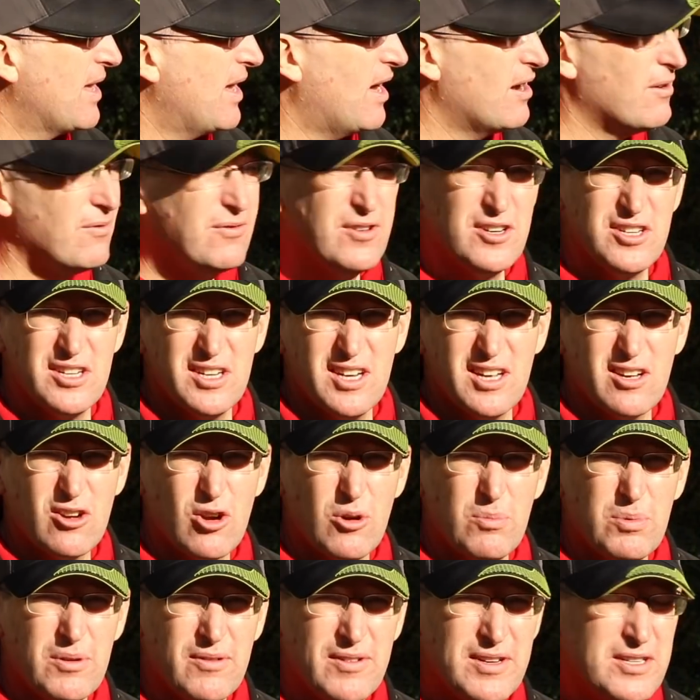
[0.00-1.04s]
And I'm fishing it a
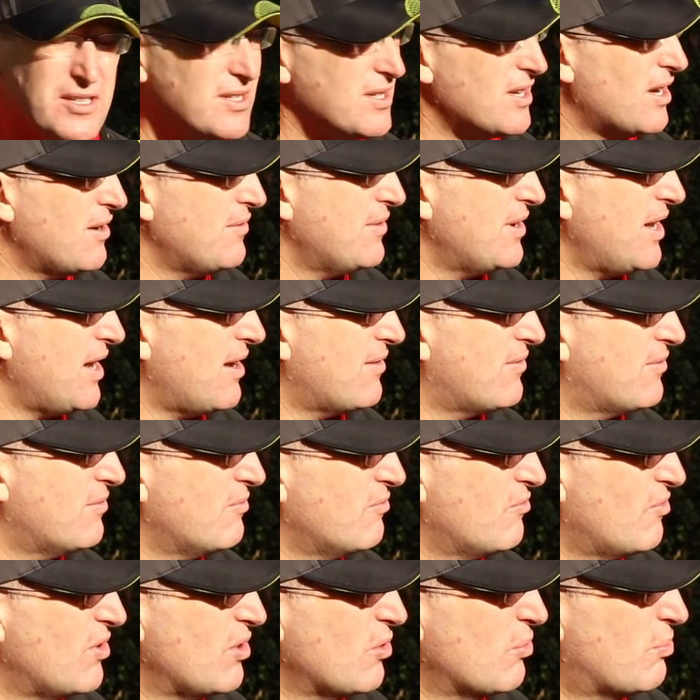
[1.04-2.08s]
couple of inches over depth.
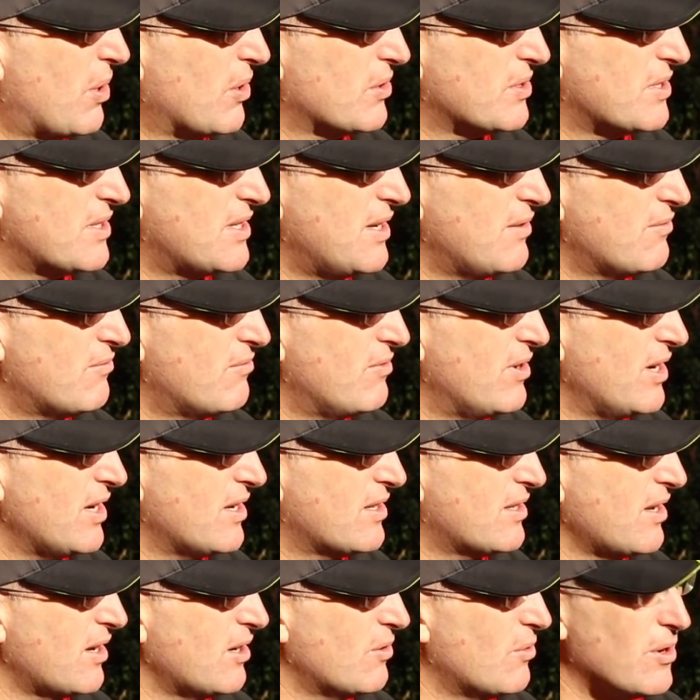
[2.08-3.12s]
Real positive rig.
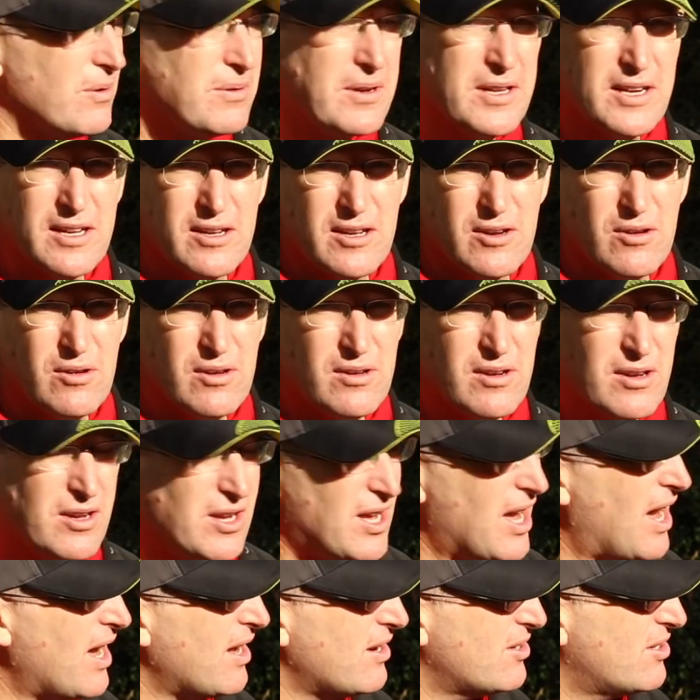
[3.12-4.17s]
Don't know what I'm going to
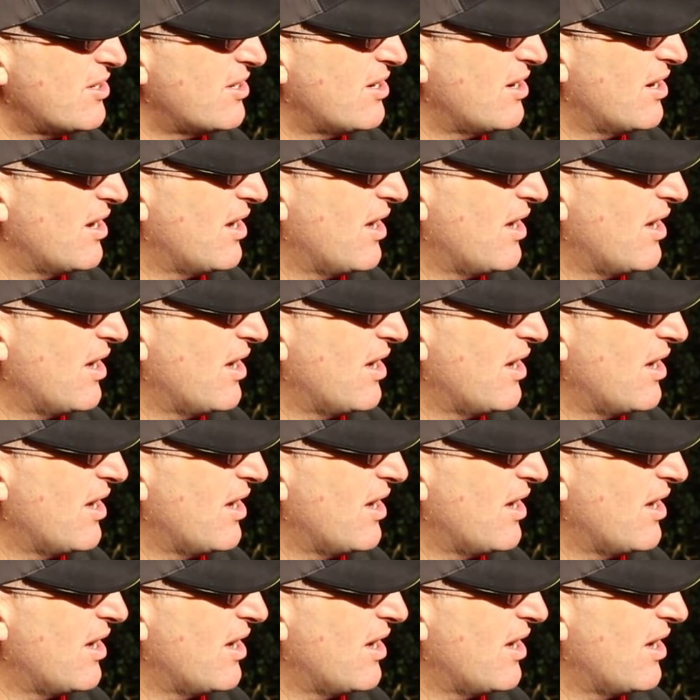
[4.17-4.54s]
catch.